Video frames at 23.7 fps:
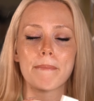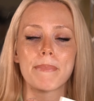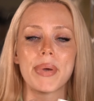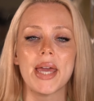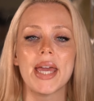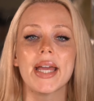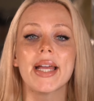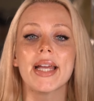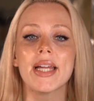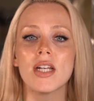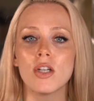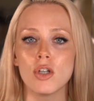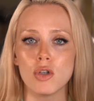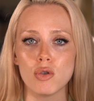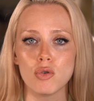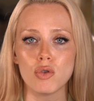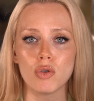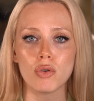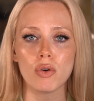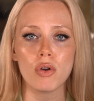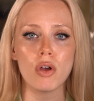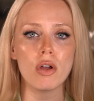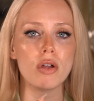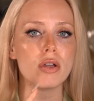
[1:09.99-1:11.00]
pick a
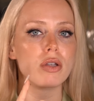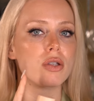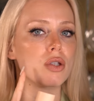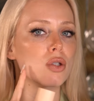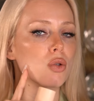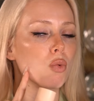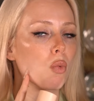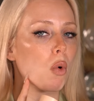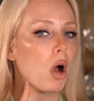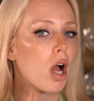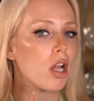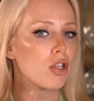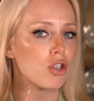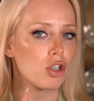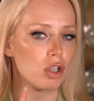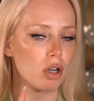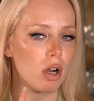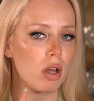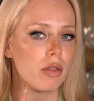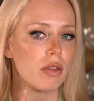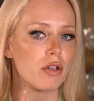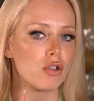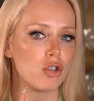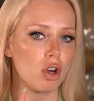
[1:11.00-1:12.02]
neutral, swatch it
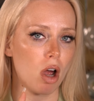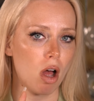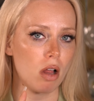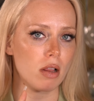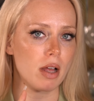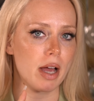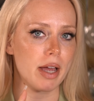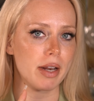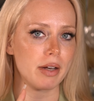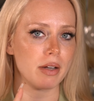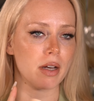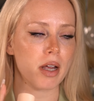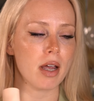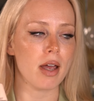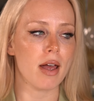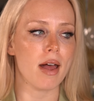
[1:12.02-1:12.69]
on the jawline.